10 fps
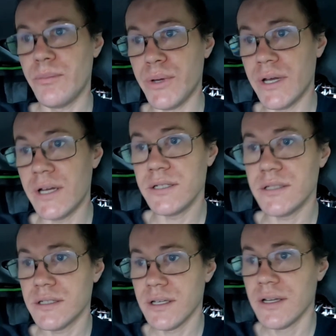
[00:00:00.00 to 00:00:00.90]

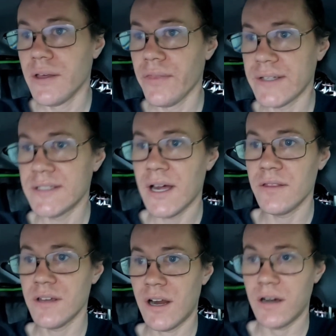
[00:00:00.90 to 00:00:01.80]
But that's
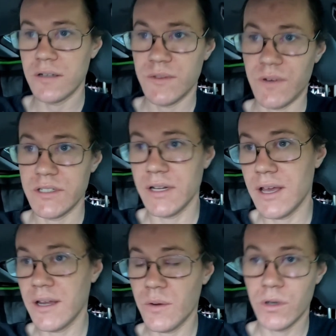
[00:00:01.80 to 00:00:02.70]
not in the cards for
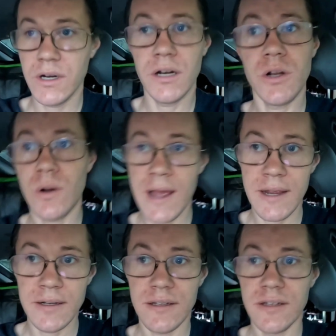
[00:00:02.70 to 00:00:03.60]
today. We're going to
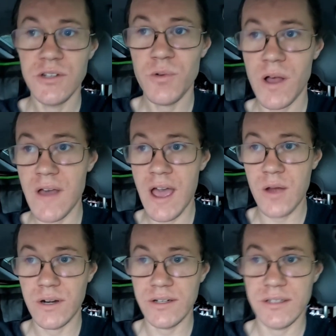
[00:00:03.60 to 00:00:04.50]
grind. 12
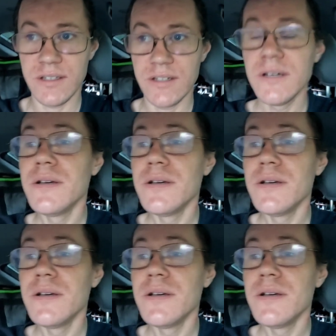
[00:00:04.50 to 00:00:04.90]
hours.